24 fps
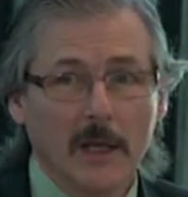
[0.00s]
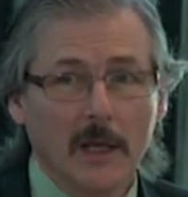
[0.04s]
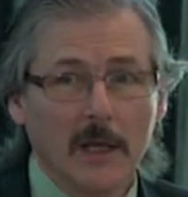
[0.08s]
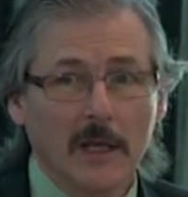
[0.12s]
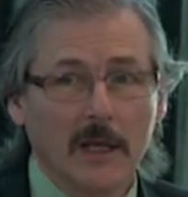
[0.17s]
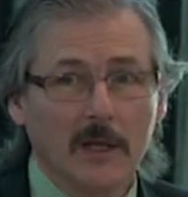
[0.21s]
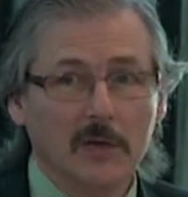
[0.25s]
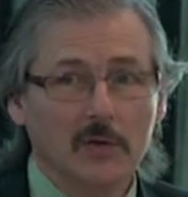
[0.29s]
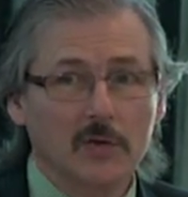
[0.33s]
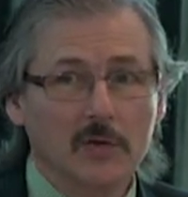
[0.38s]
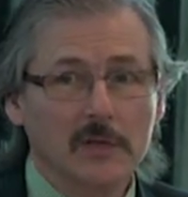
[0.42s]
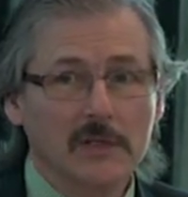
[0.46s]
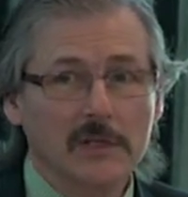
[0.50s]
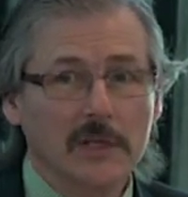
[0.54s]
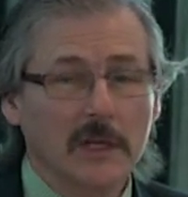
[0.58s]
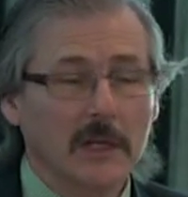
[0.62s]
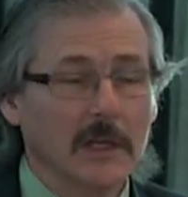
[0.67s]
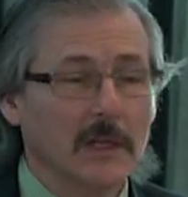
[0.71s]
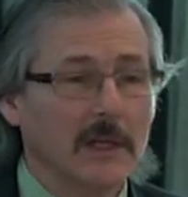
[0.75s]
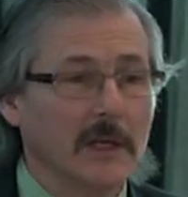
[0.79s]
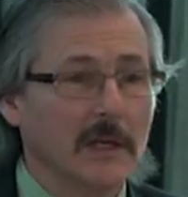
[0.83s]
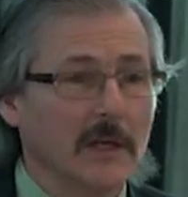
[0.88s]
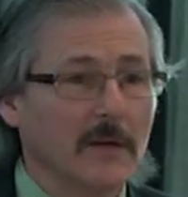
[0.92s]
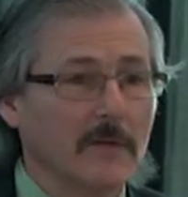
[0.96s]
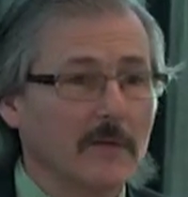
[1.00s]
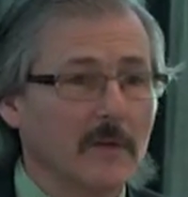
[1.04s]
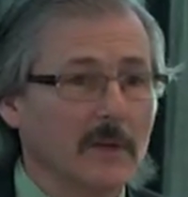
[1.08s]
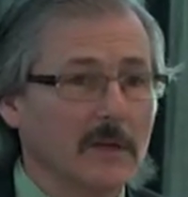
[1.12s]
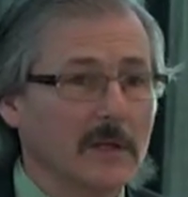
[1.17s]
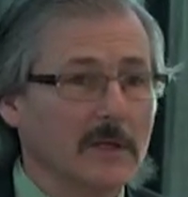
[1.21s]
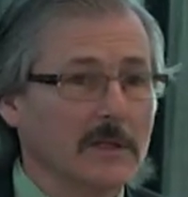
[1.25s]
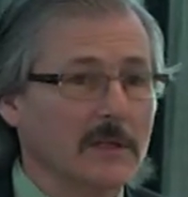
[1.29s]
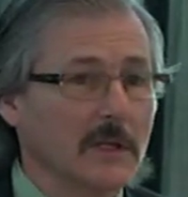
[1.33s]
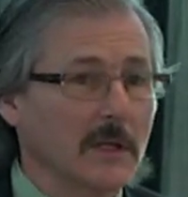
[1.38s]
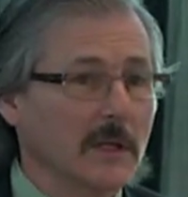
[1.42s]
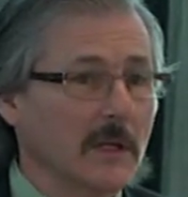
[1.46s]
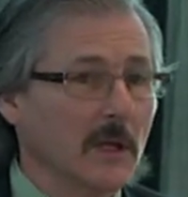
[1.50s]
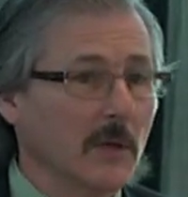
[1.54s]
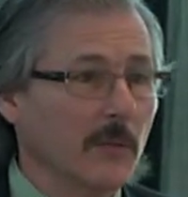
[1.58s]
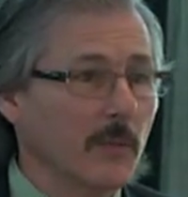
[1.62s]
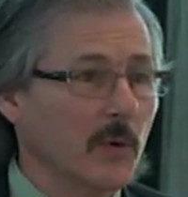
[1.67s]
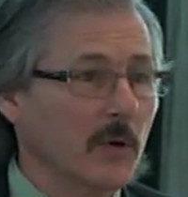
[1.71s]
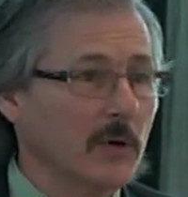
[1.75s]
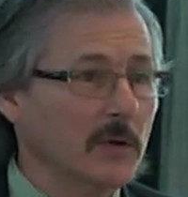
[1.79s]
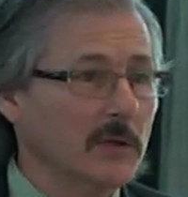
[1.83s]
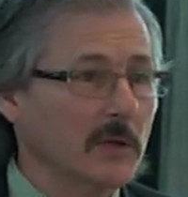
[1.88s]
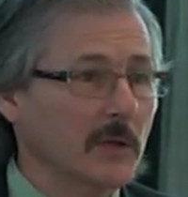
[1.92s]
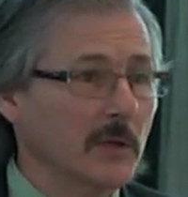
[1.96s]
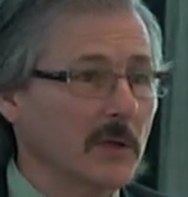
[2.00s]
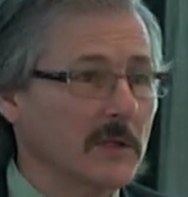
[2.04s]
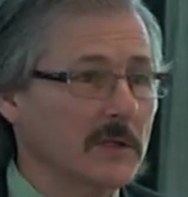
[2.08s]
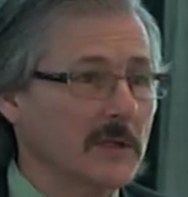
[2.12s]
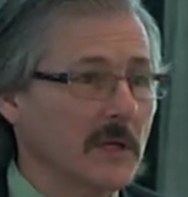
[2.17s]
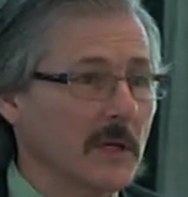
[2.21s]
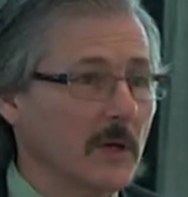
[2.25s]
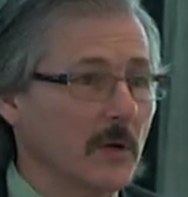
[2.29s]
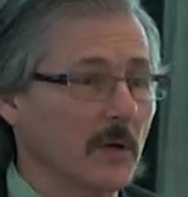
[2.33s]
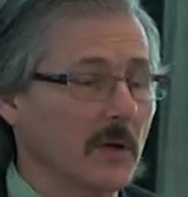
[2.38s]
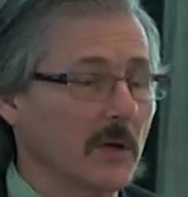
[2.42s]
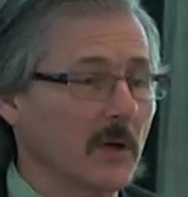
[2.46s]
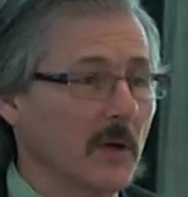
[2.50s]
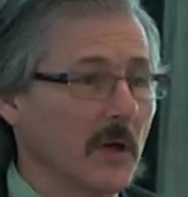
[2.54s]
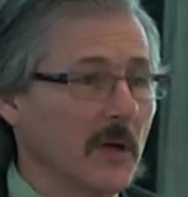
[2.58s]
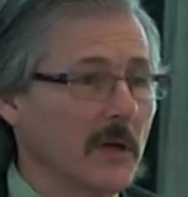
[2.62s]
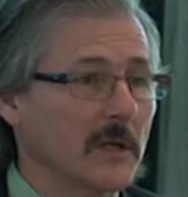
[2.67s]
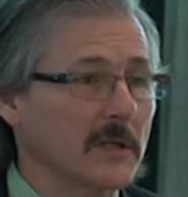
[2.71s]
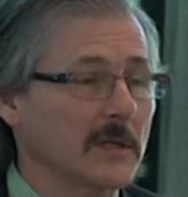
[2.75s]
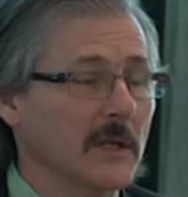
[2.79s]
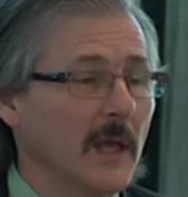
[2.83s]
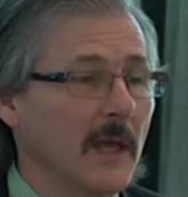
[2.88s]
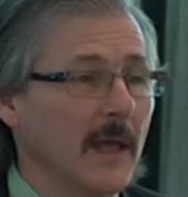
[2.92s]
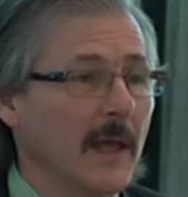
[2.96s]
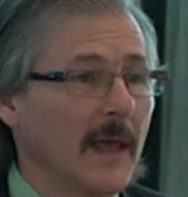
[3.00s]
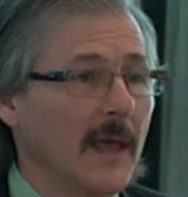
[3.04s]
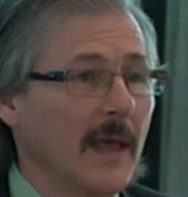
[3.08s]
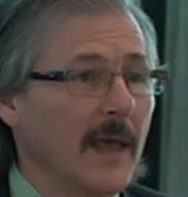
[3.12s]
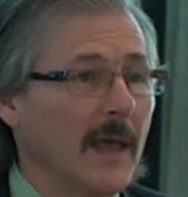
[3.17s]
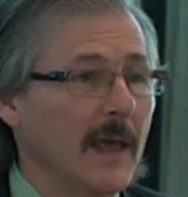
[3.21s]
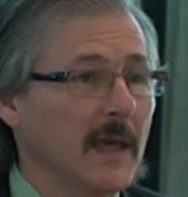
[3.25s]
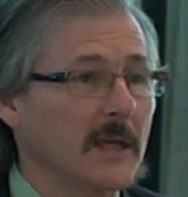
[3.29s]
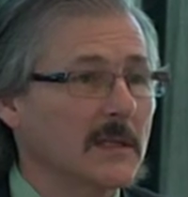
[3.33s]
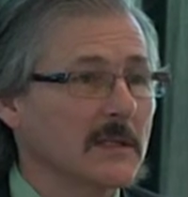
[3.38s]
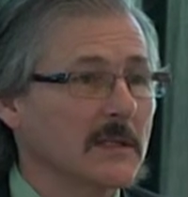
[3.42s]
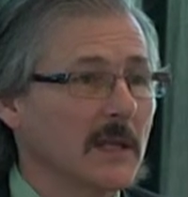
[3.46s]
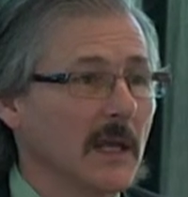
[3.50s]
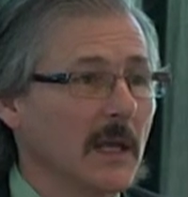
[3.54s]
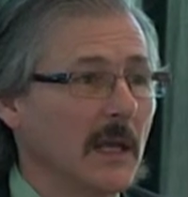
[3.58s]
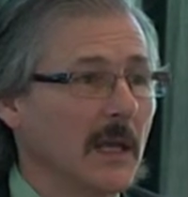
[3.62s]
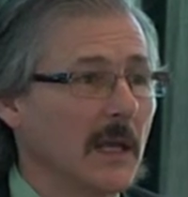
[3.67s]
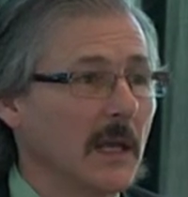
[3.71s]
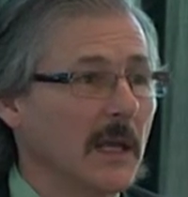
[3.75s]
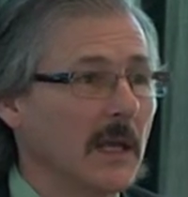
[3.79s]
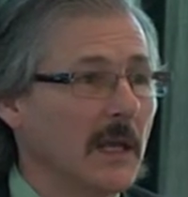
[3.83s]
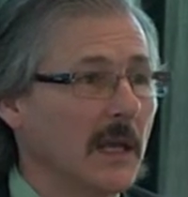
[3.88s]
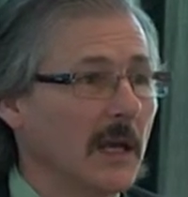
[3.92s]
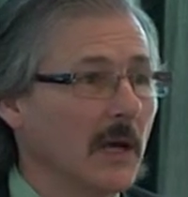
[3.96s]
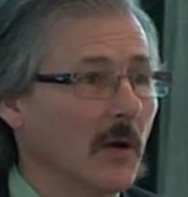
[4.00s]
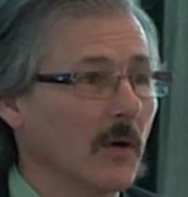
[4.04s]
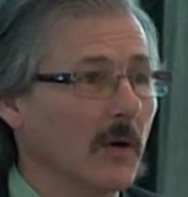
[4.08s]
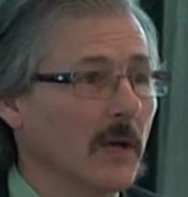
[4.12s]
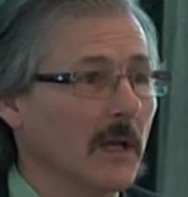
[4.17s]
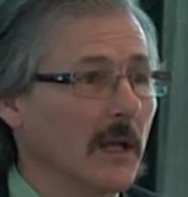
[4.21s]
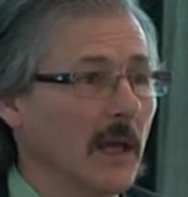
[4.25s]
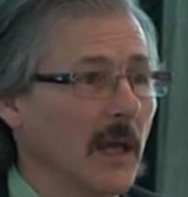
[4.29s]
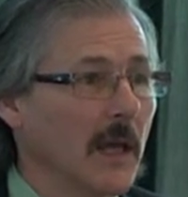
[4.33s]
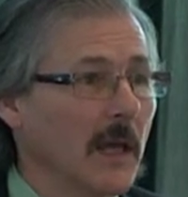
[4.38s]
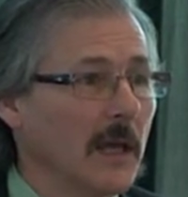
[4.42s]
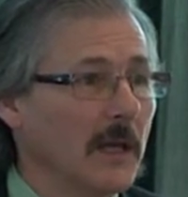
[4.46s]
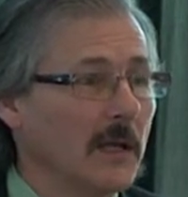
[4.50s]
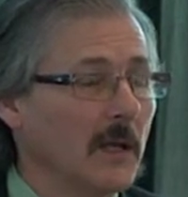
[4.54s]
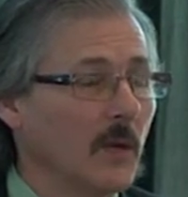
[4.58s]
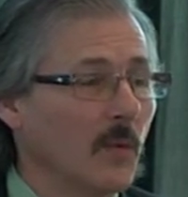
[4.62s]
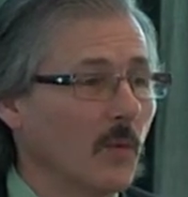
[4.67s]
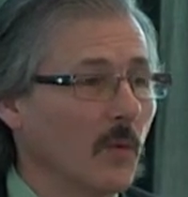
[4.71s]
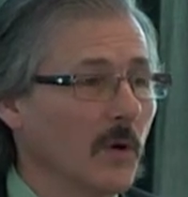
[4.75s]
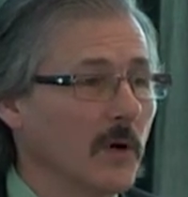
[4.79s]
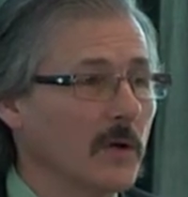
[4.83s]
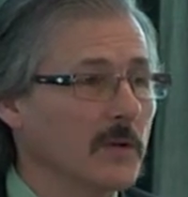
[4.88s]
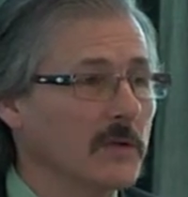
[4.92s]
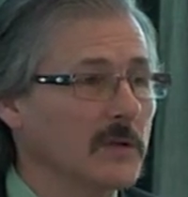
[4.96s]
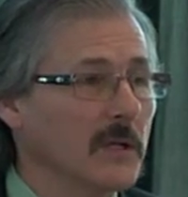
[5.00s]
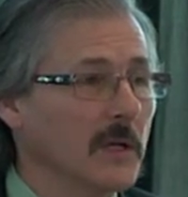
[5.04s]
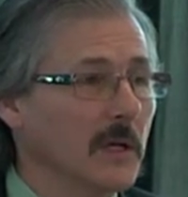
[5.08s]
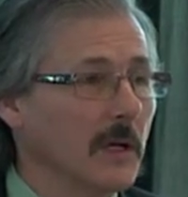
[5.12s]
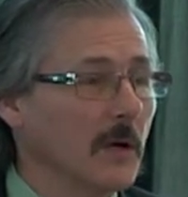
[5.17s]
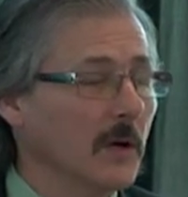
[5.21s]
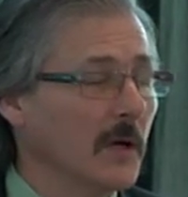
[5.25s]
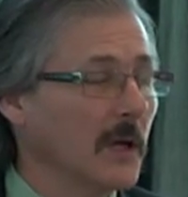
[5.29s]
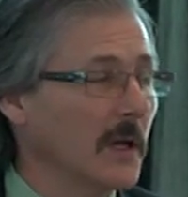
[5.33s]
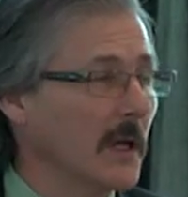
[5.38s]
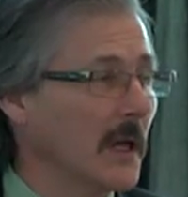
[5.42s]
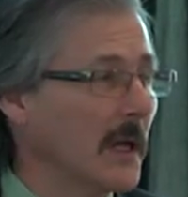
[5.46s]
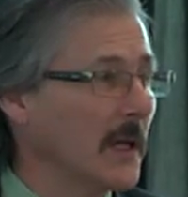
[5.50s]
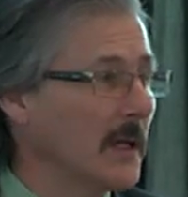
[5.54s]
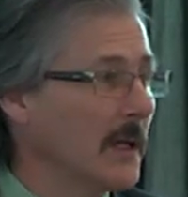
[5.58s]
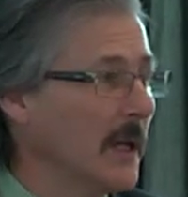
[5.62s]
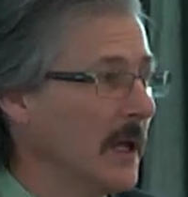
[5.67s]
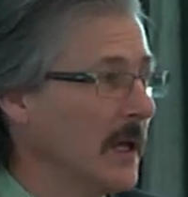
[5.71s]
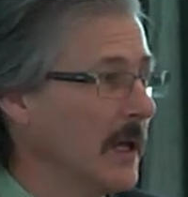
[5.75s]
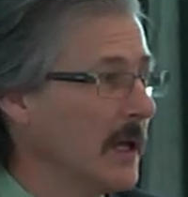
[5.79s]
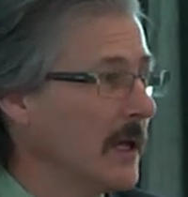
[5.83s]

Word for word: Interestingly, if this, the person has a hearing loss, has a hearing aid, and where's the hearing aid?